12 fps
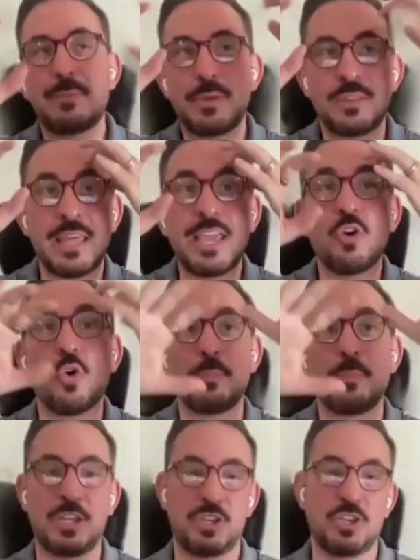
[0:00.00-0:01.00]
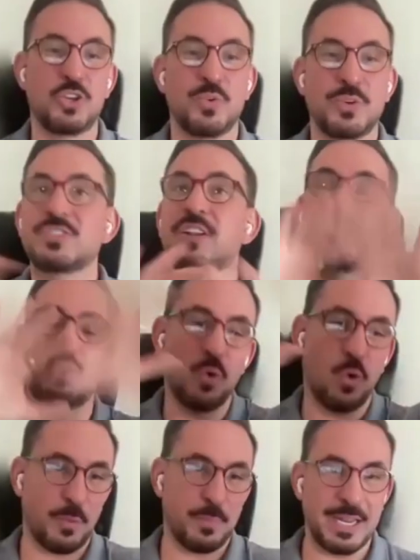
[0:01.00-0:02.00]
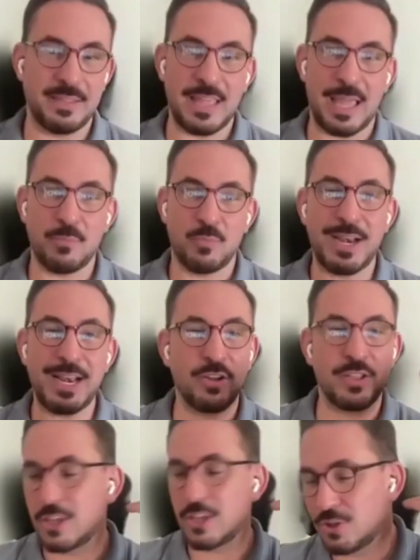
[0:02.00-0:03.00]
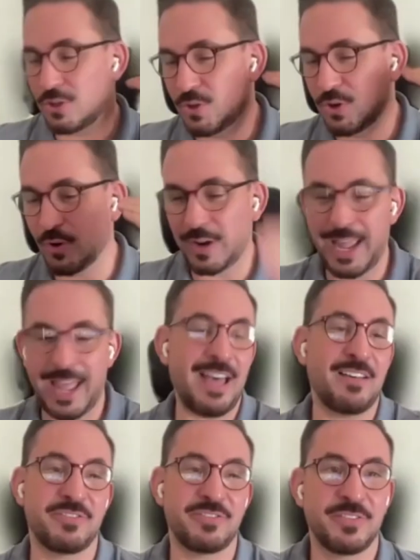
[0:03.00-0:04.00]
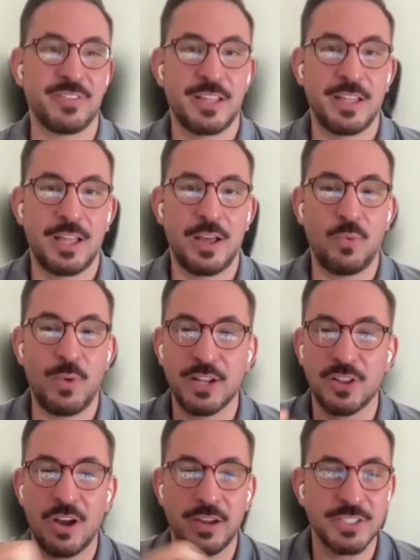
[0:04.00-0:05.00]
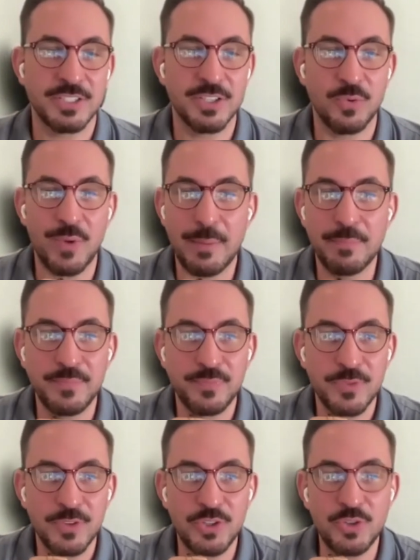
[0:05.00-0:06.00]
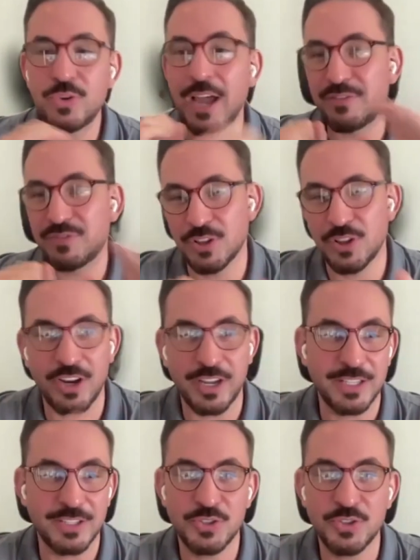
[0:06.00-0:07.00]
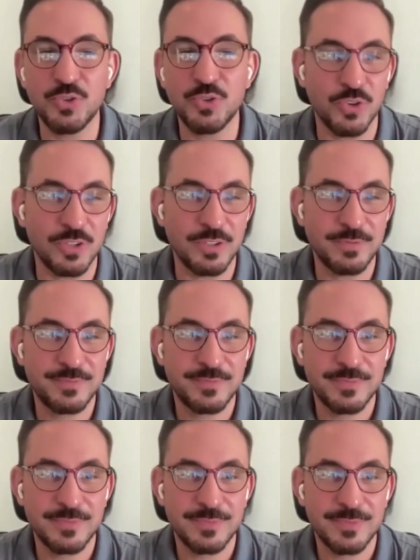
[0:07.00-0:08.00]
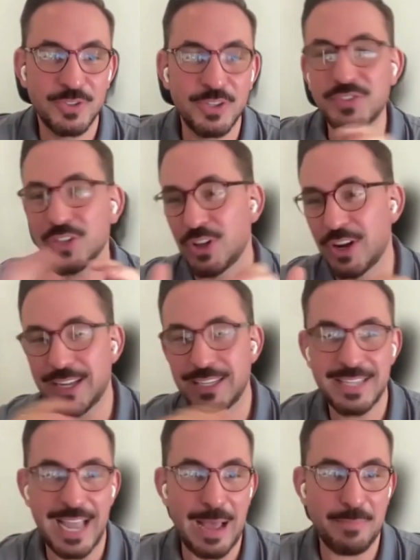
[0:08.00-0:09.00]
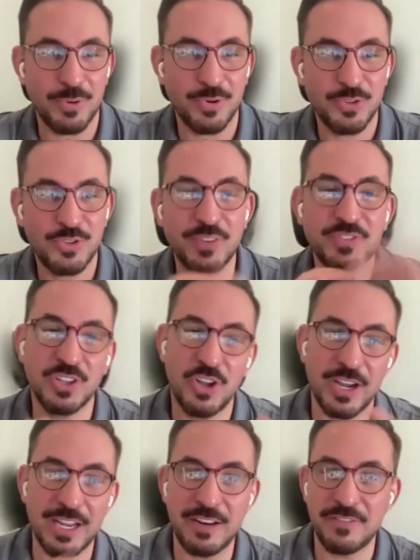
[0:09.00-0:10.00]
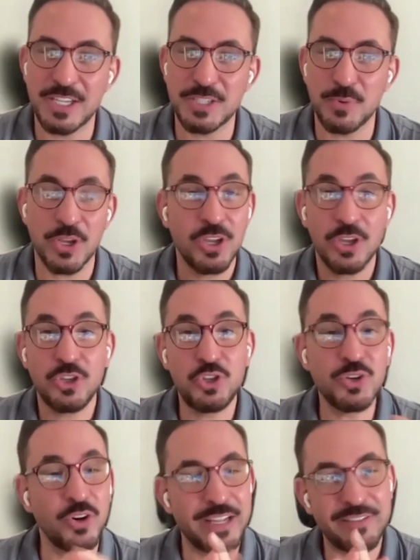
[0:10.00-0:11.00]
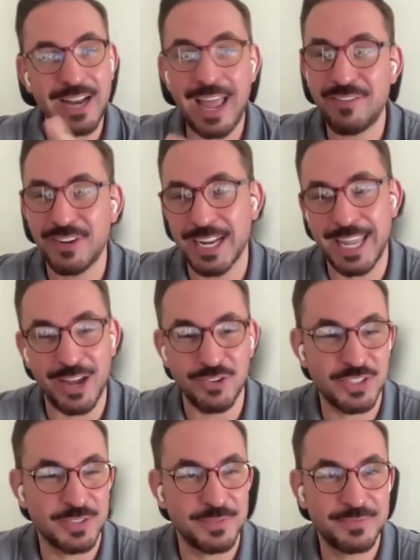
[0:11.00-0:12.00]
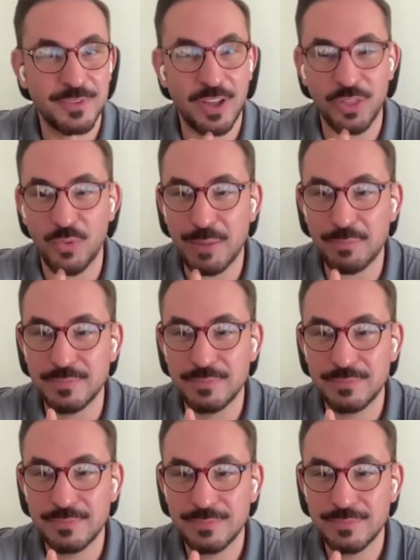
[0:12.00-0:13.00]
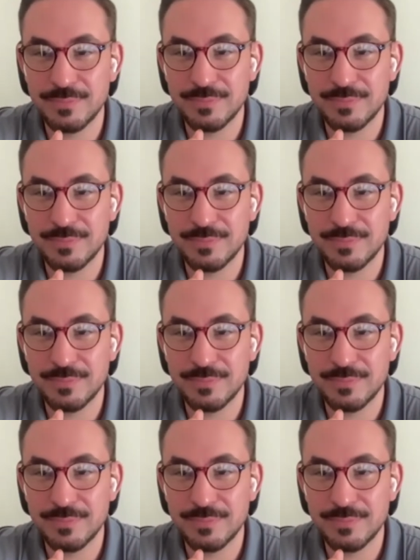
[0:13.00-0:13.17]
they orbit you instead of you orbiting them. Right now, like, you don't have a way to log into the web. You have to log into Google. You have to log into Apple. You have to log into Facebook. You don't even have an account on the web,